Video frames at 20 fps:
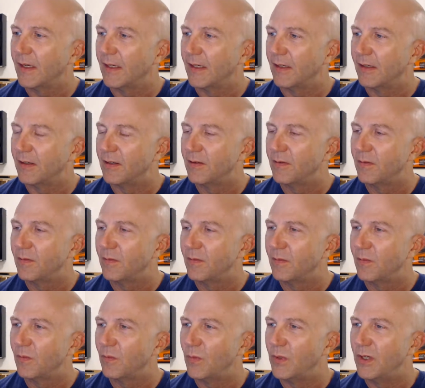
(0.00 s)
and
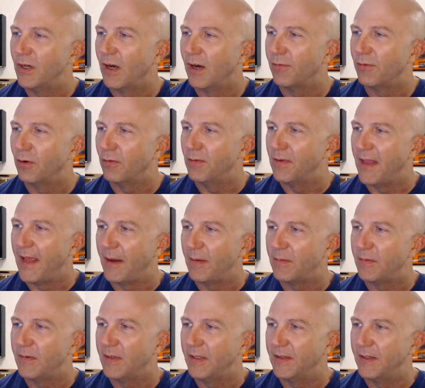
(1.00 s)
when you hover over
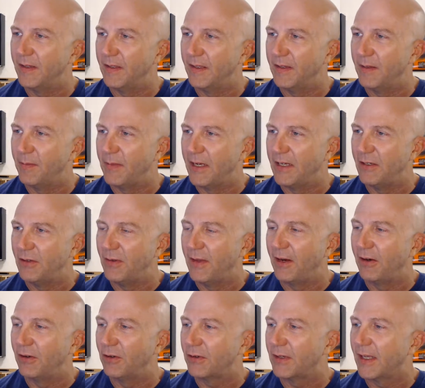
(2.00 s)
that in the in the menu
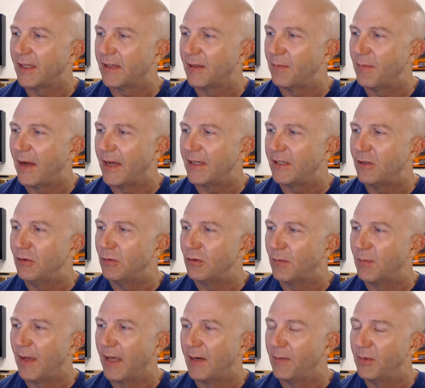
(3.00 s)
there, you'll get the
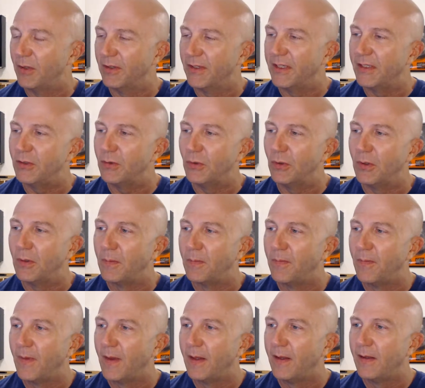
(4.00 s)
MyQ compatibility
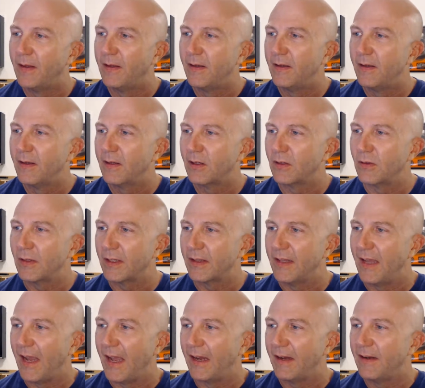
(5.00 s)
tool.
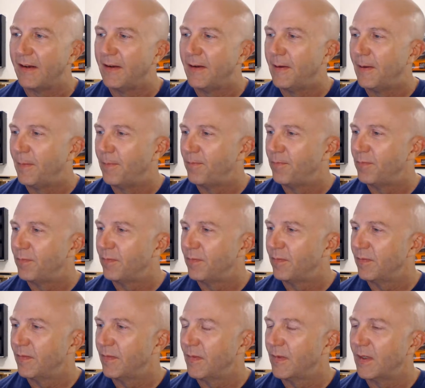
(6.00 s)
Click that,
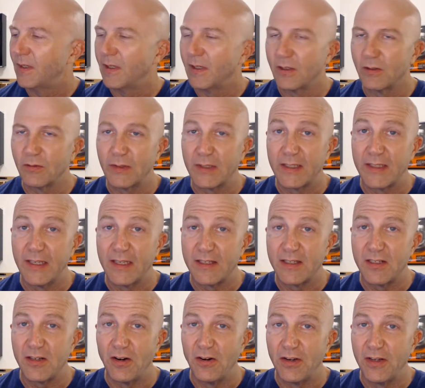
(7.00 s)
click
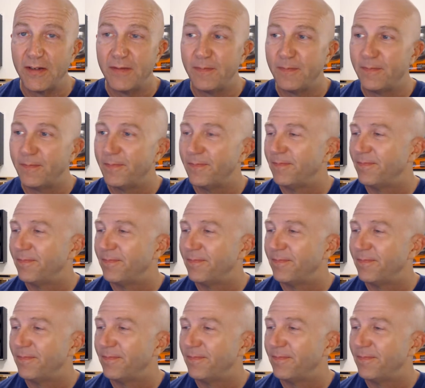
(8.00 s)
Get Started,